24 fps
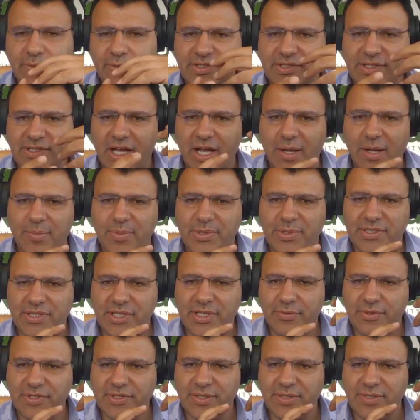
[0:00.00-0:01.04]
He was the opposite.
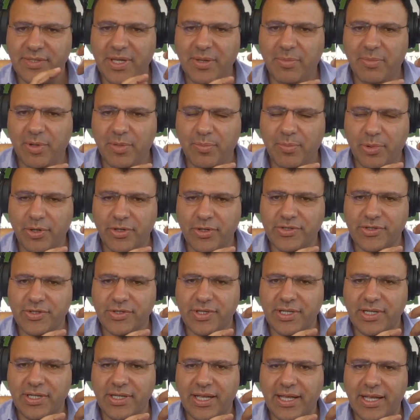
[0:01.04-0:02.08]
He was the people
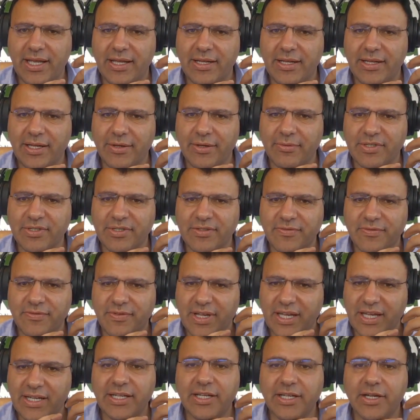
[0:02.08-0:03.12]
person, and he was
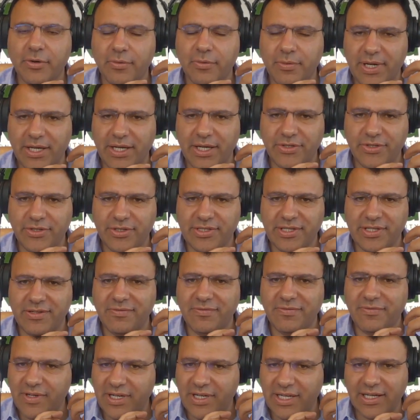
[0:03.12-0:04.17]
very courageous
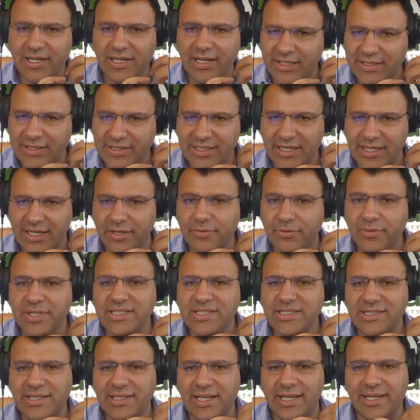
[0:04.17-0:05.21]
and very gutsy and
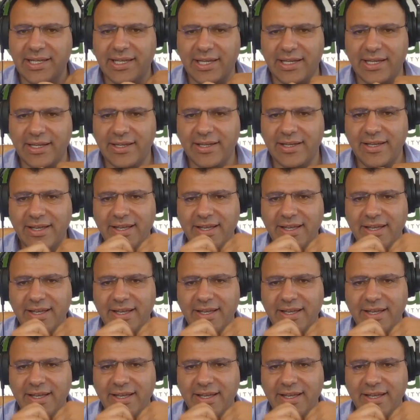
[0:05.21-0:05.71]
risk taking.